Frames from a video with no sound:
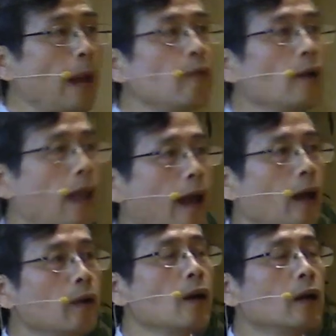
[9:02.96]

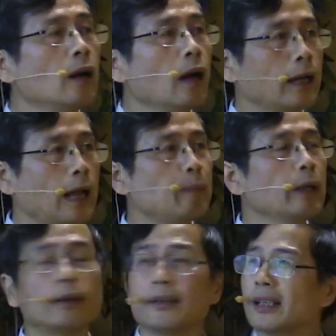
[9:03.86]
parallel
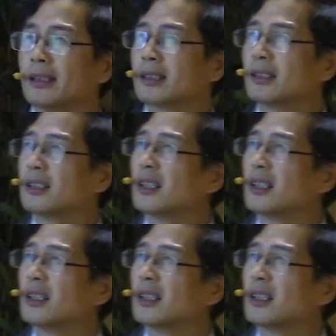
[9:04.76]
capillaries.